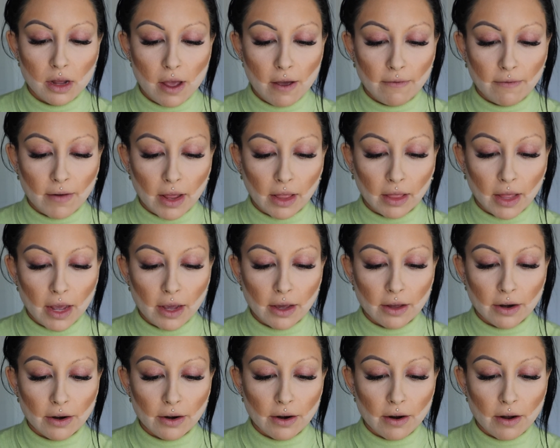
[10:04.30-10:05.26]
if I like
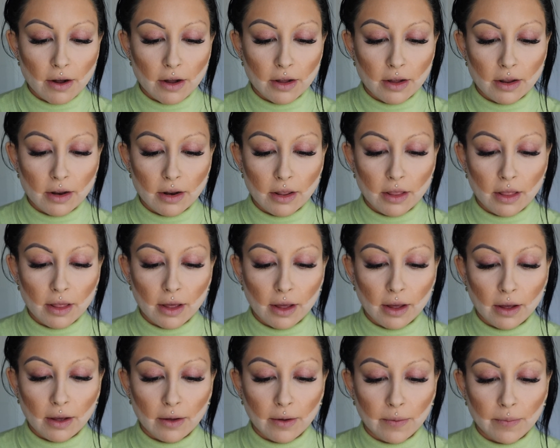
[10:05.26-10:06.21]
it or not.
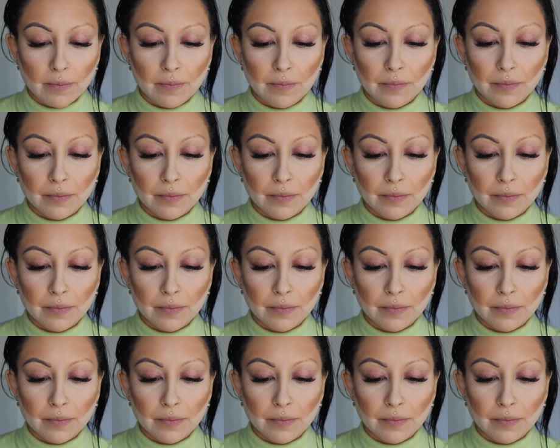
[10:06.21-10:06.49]
The